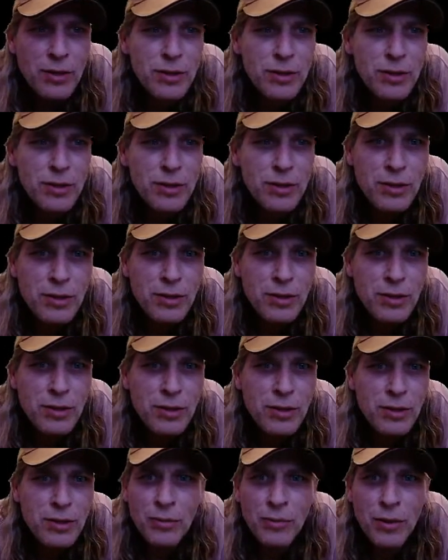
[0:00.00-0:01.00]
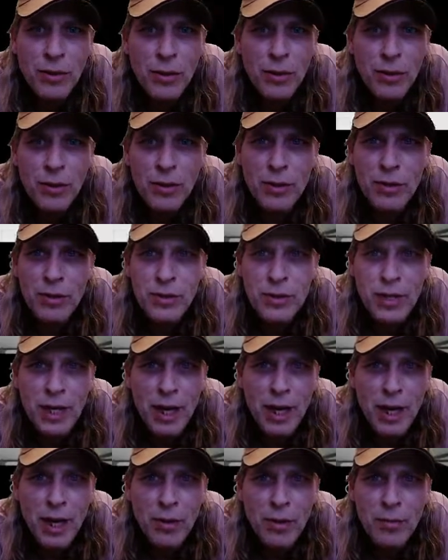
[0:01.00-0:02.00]
just go to the Photos
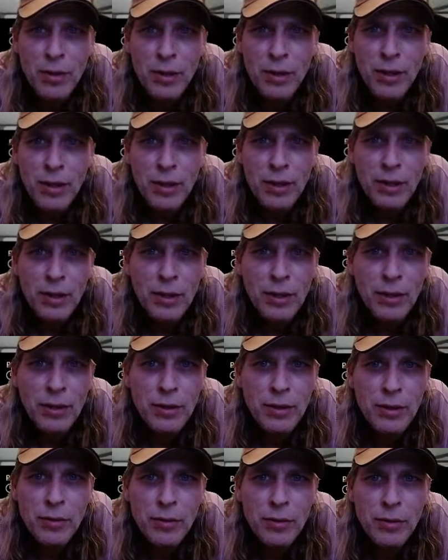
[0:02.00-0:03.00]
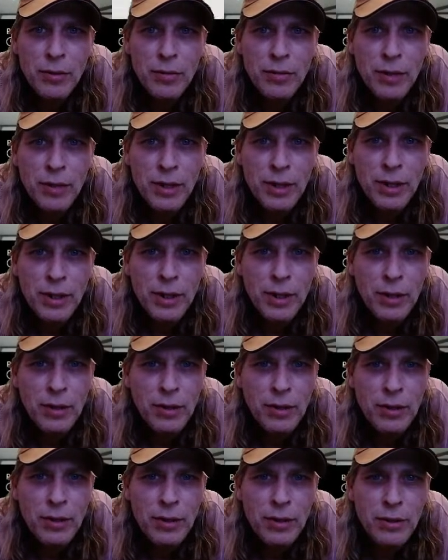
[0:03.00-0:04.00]
app, go to New Video,
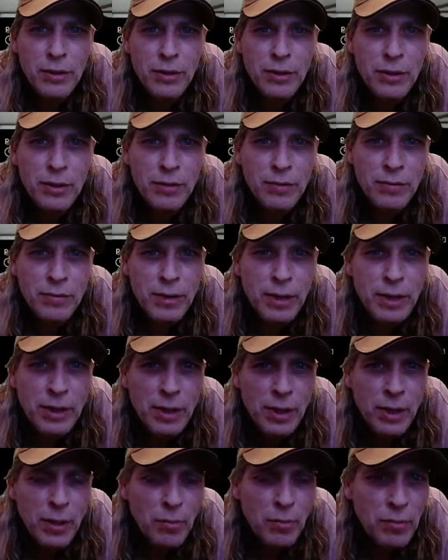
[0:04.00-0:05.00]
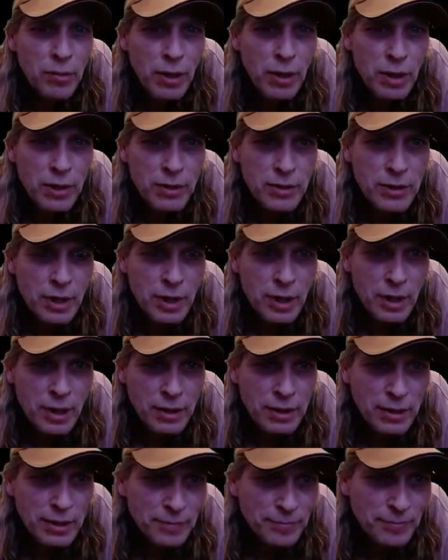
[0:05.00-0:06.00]
go to New Video
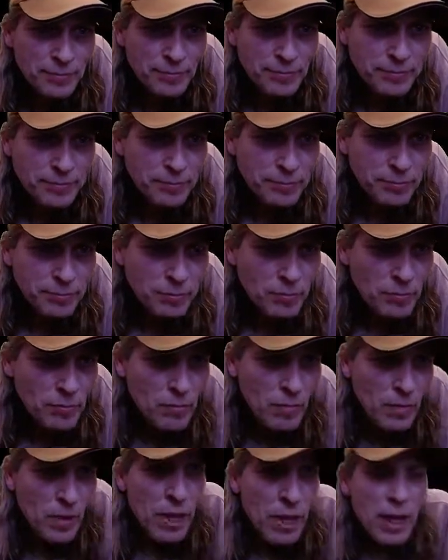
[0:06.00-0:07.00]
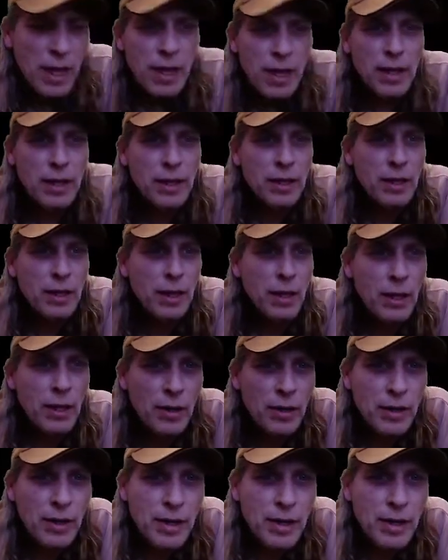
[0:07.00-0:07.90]
Project. You know,